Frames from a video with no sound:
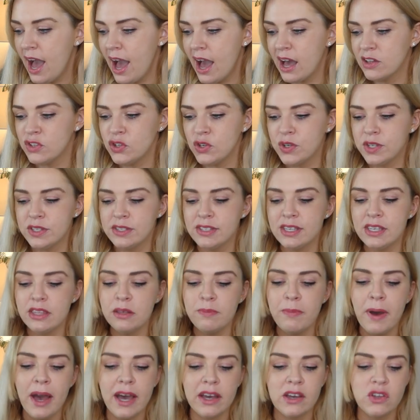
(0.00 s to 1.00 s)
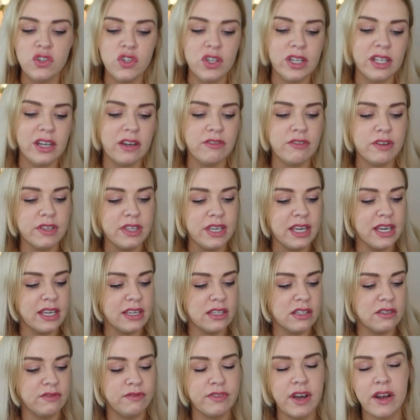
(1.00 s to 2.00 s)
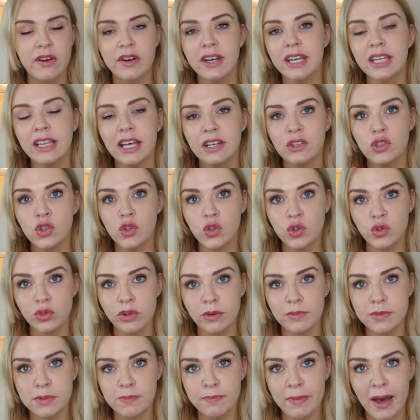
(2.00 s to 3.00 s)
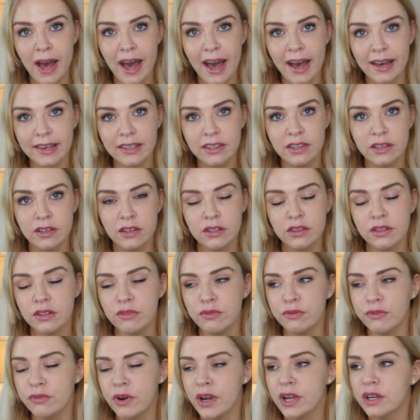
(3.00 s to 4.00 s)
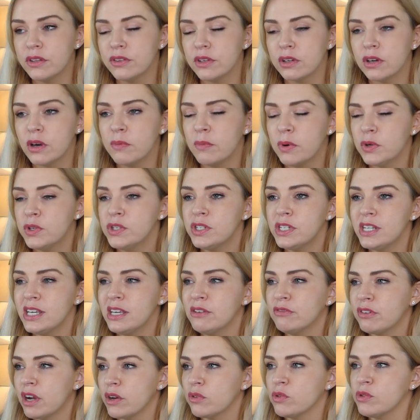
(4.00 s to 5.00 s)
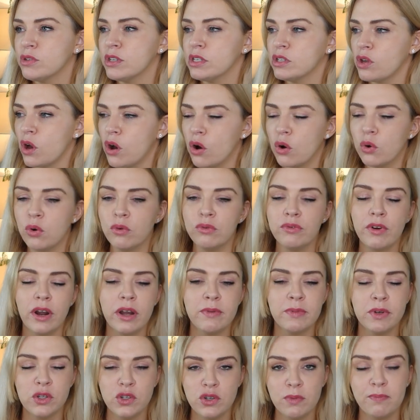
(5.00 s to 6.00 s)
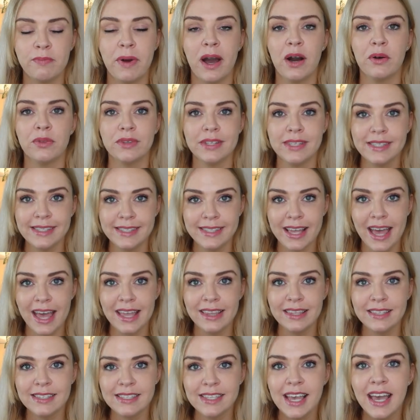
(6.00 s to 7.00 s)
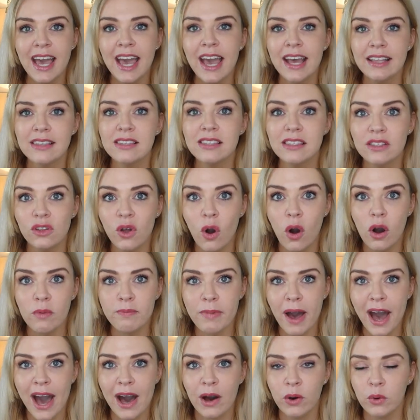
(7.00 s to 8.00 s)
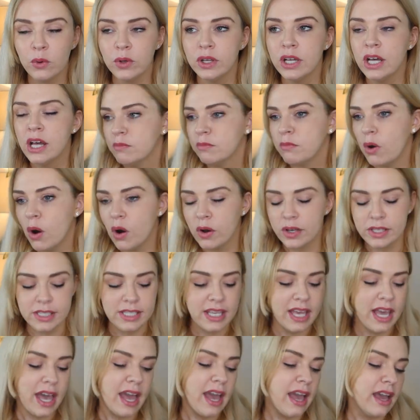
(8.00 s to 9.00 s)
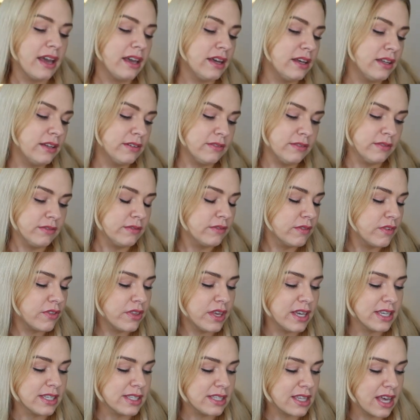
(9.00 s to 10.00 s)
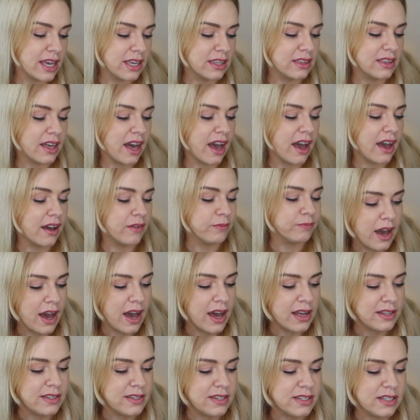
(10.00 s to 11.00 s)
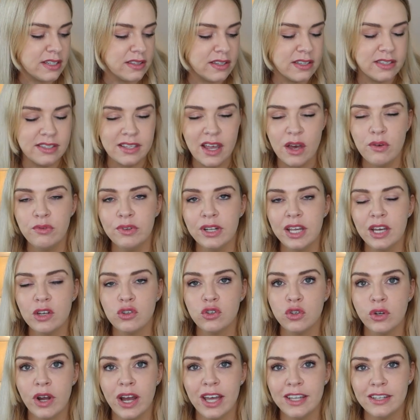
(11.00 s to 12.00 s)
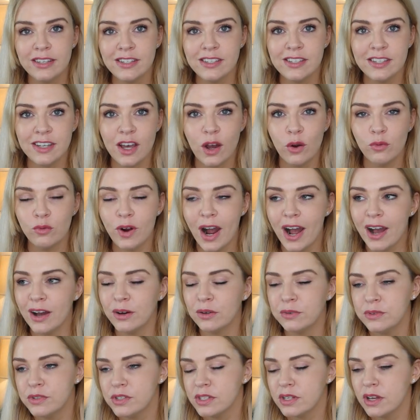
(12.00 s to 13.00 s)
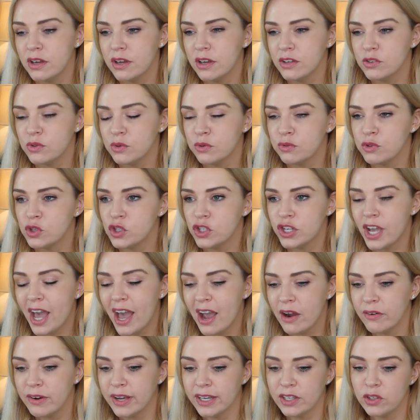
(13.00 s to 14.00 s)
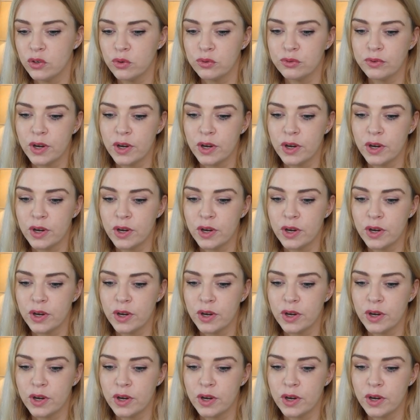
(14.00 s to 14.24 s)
And you can see the packaging and everything is very like stripped back. The, the, fra the Commodity fragrances are all very much about the scent. It's not about marketing and things like that. And there's definitely a trend around sort of sharing your